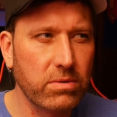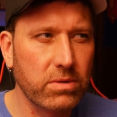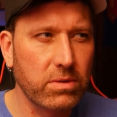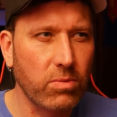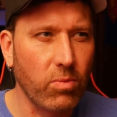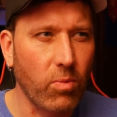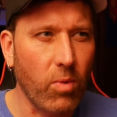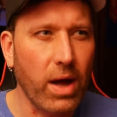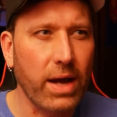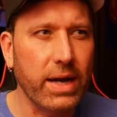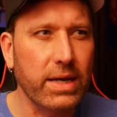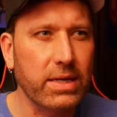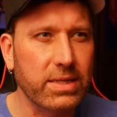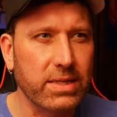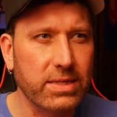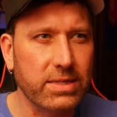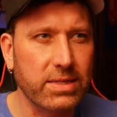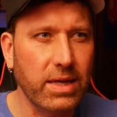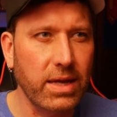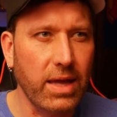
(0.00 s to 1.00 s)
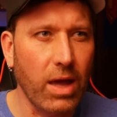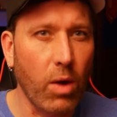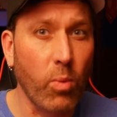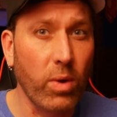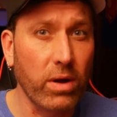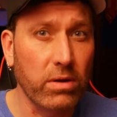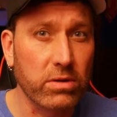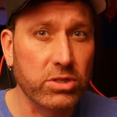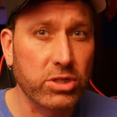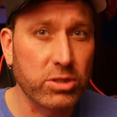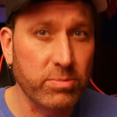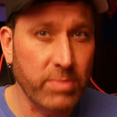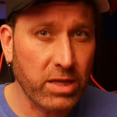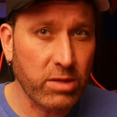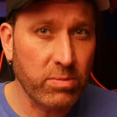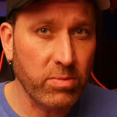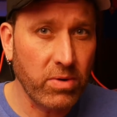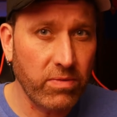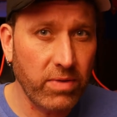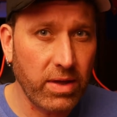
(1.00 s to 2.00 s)
wanting to see a Will
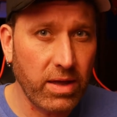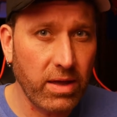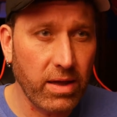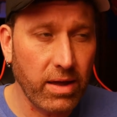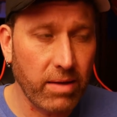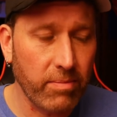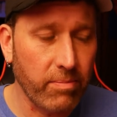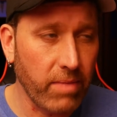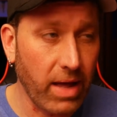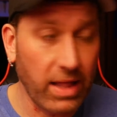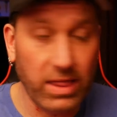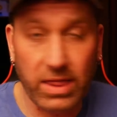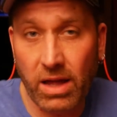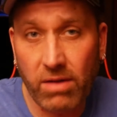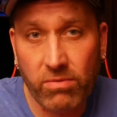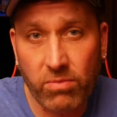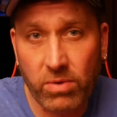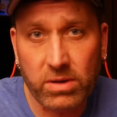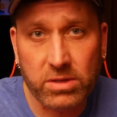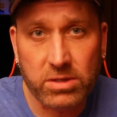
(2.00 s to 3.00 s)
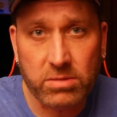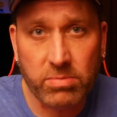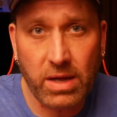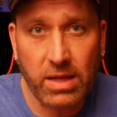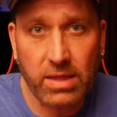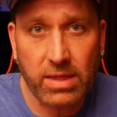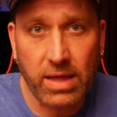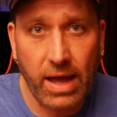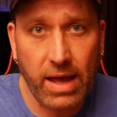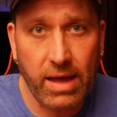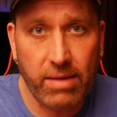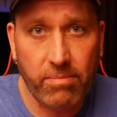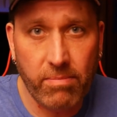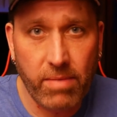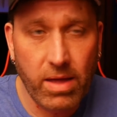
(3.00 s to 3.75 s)
Smith movie. I love Will Smith. I